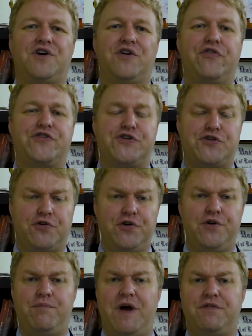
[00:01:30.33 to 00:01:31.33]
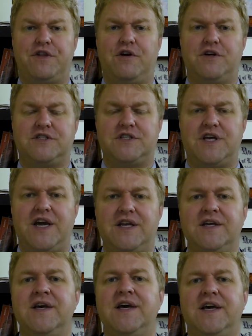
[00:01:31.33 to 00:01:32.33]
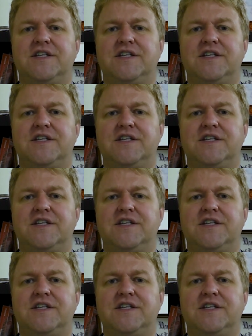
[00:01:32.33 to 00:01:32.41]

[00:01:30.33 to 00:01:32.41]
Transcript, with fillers: concerned about their estate